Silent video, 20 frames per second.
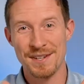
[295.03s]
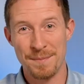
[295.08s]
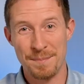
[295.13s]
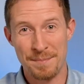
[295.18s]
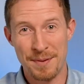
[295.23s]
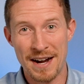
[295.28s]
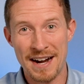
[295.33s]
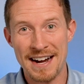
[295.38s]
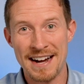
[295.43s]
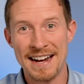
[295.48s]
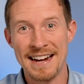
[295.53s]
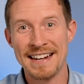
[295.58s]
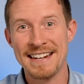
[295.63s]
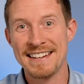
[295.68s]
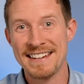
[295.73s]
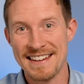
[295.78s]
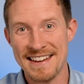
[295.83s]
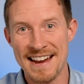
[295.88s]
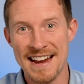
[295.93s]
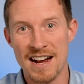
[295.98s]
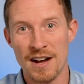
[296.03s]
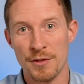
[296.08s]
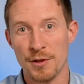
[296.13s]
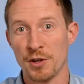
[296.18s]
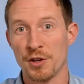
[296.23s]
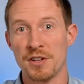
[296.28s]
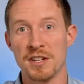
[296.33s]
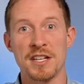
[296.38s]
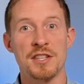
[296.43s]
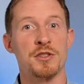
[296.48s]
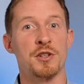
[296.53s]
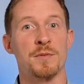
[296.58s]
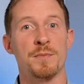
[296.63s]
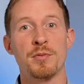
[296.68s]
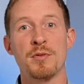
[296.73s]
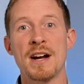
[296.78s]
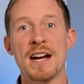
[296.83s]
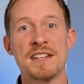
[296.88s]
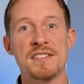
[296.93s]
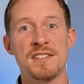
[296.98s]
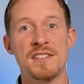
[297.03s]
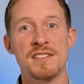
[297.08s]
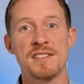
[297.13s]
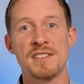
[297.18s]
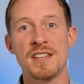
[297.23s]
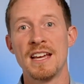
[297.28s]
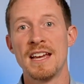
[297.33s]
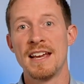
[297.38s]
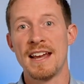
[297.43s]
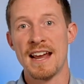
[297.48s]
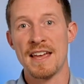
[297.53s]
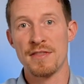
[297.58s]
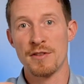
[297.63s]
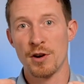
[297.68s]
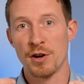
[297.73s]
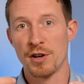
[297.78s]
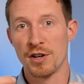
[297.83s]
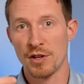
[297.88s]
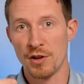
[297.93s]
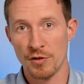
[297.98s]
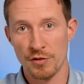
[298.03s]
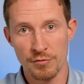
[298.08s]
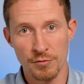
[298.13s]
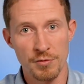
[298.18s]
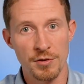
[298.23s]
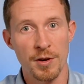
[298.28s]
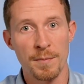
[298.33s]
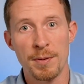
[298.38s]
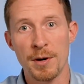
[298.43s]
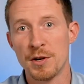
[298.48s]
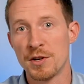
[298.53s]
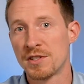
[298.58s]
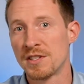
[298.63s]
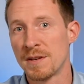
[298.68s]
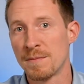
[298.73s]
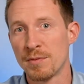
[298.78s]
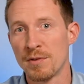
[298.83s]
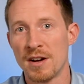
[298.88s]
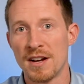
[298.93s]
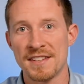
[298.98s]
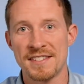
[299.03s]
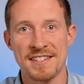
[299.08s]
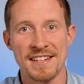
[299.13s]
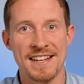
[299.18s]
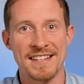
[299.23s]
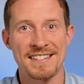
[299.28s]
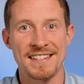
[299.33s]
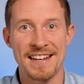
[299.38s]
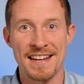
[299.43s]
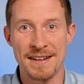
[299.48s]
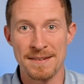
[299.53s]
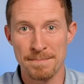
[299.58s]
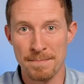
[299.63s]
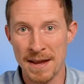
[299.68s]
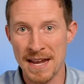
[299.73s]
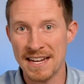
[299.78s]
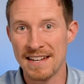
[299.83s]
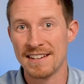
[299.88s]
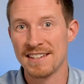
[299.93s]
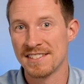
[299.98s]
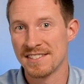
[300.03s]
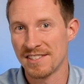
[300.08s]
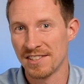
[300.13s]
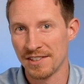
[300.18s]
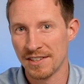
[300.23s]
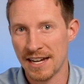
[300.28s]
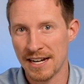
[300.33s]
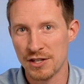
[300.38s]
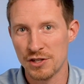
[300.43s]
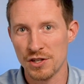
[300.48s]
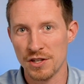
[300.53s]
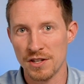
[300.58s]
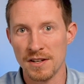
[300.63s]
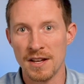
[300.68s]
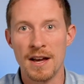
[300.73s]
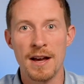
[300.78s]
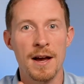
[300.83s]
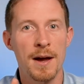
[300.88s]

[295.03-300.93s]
to buy now. They're going to get their prices and they're going to go through their purchasing process and make a selection.